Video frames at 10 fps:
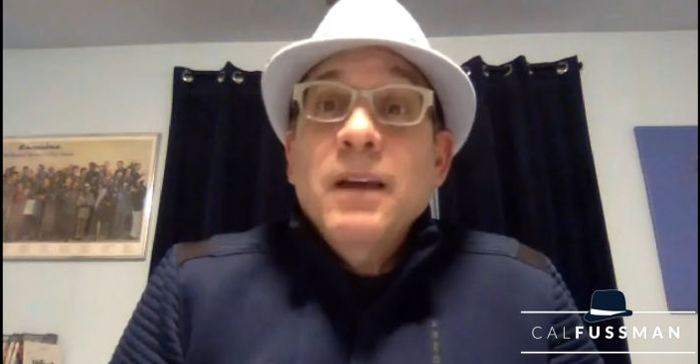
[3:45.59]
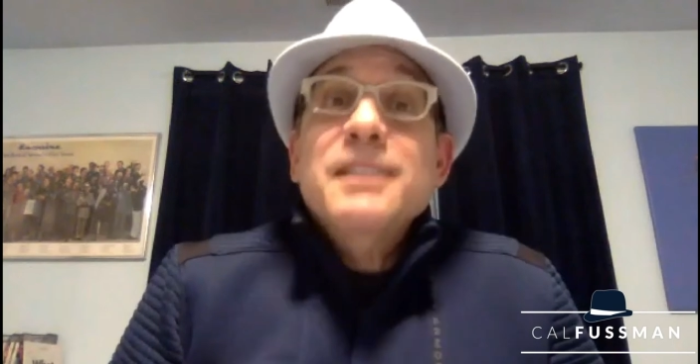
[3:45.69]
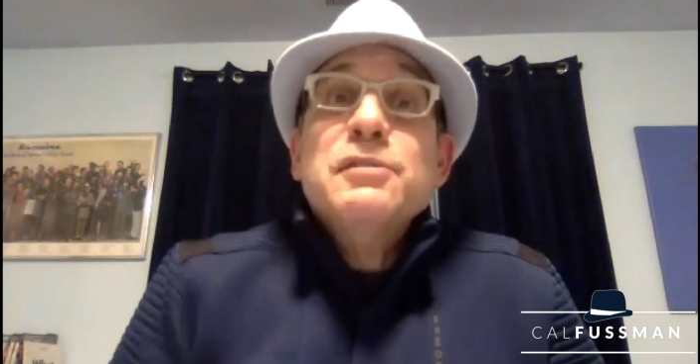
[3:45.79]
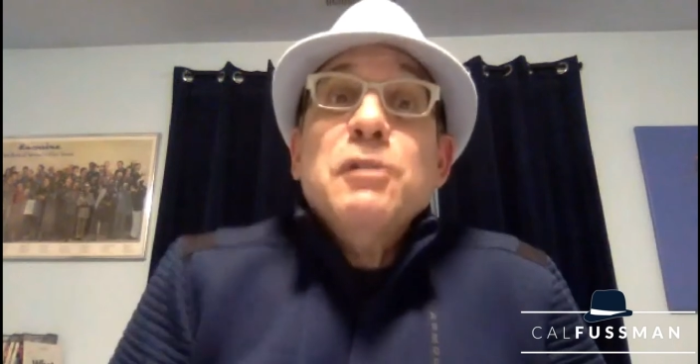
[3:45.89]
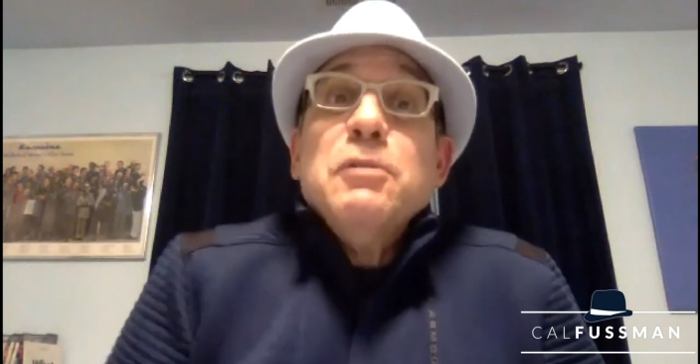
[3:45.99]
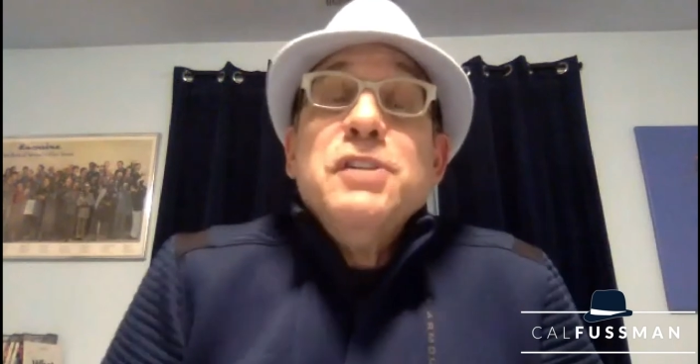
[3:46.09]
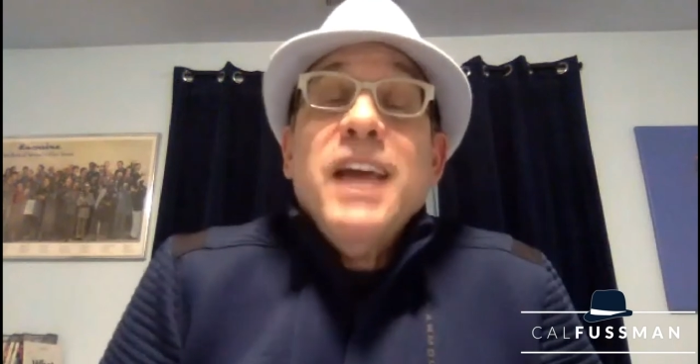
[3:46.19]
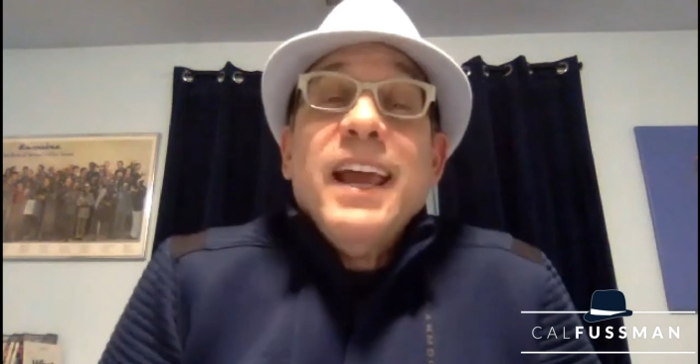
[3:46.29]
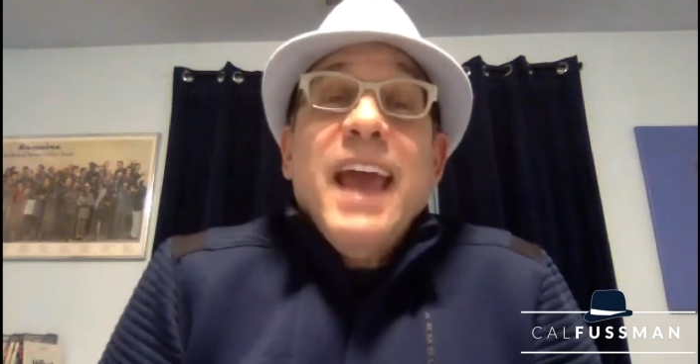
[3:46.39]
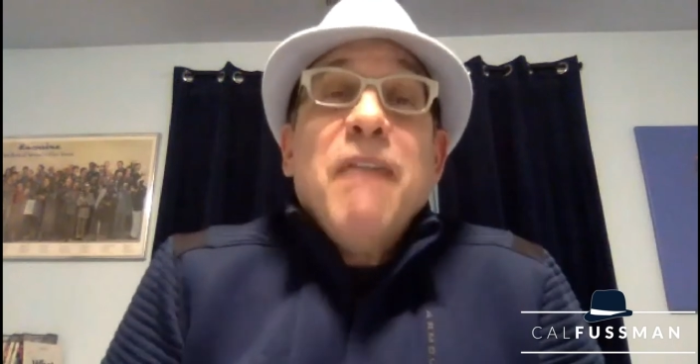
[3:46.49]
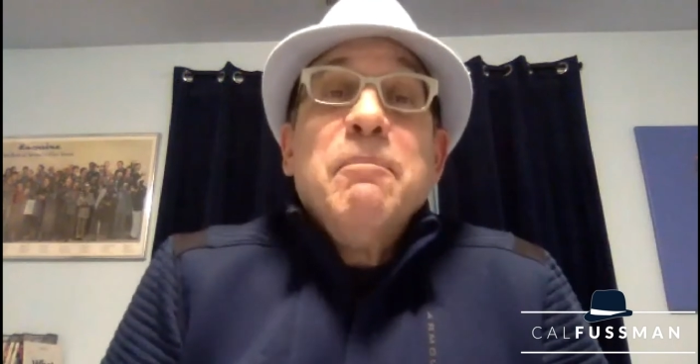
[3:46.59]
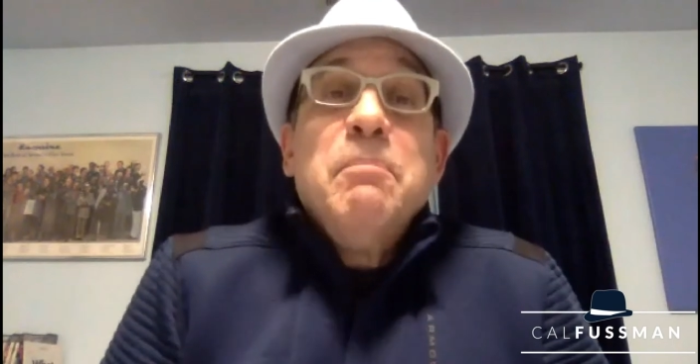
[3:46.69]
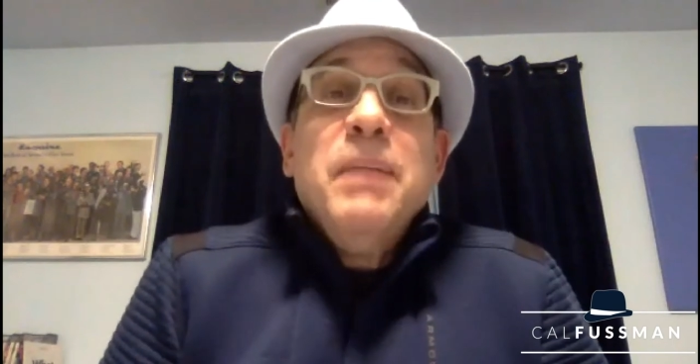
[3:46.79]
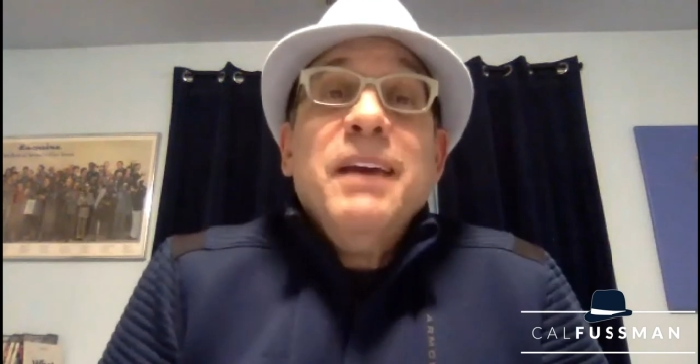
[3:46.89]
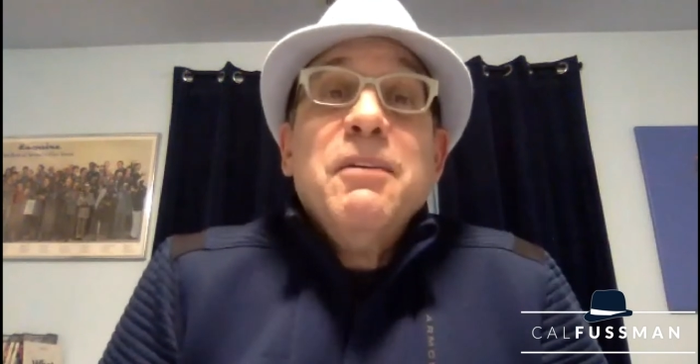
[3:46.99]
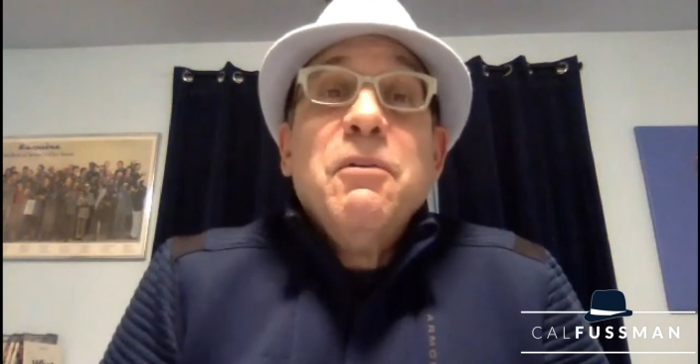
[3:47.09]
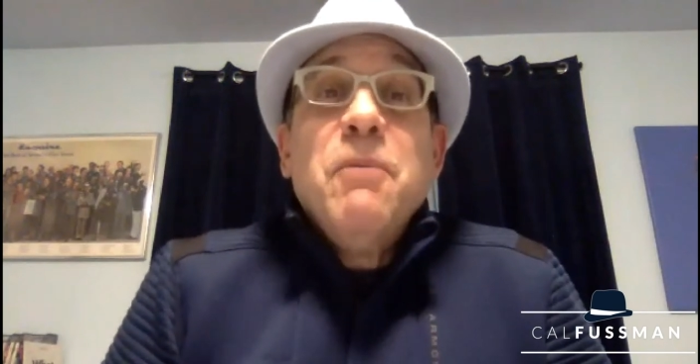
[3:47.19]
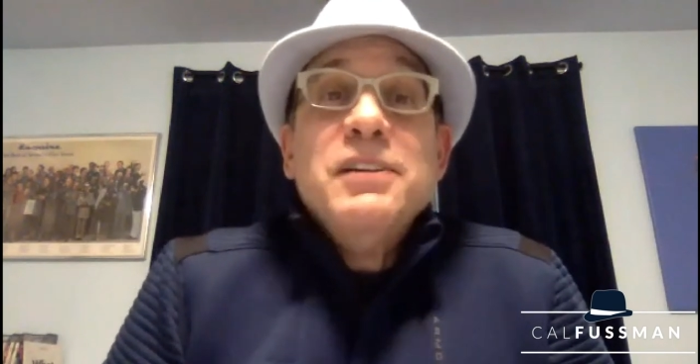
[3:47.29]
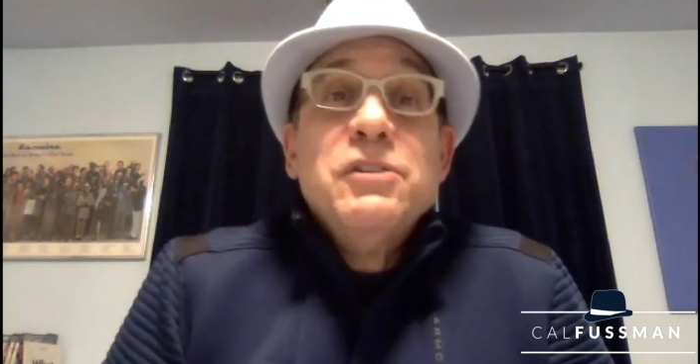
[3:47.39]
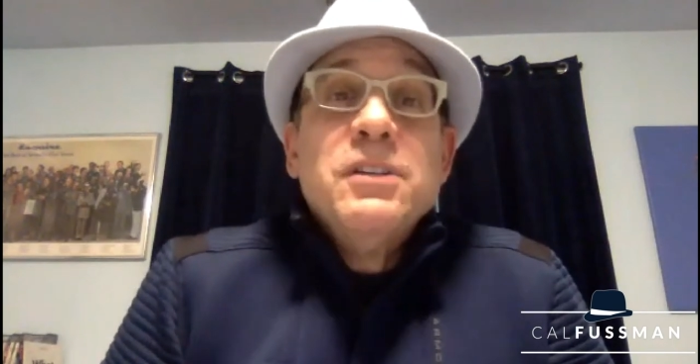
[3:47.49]
So check out Big
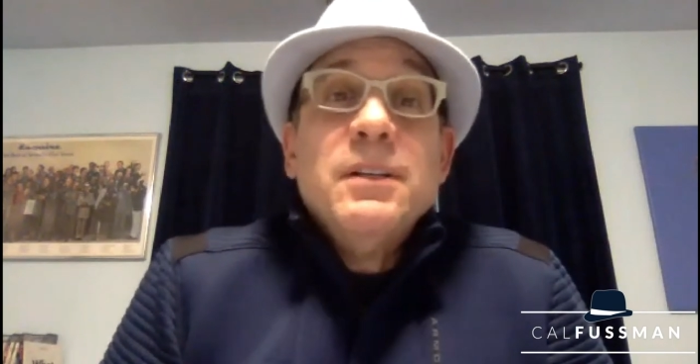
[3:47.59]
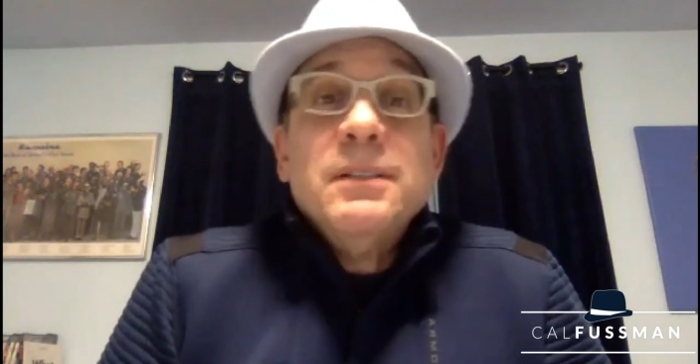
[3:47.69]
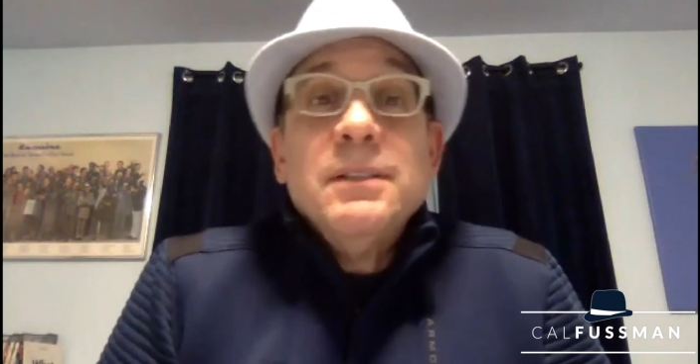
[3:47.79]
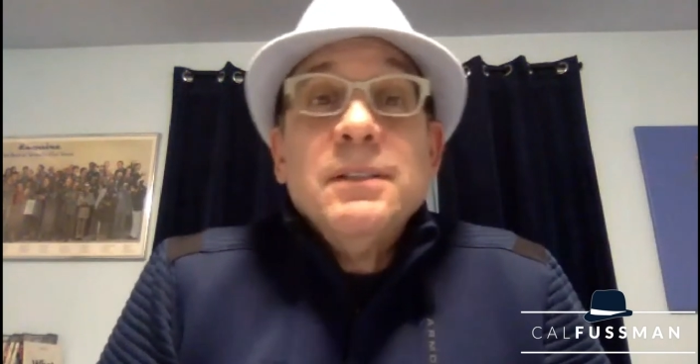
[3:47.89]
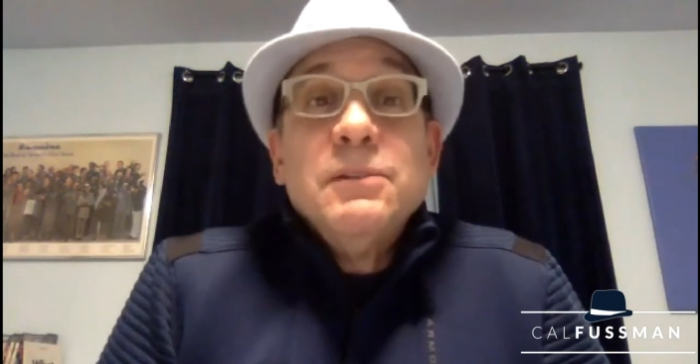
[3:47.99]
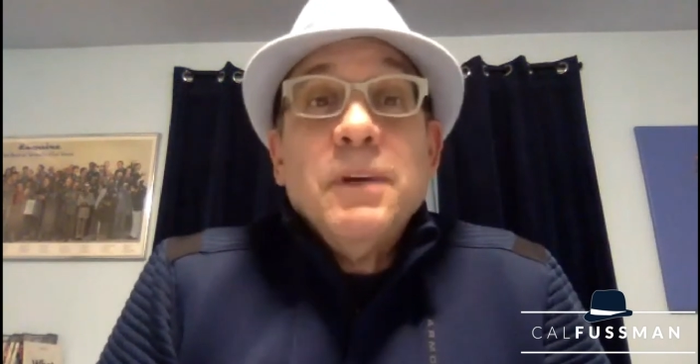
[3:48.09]
Questions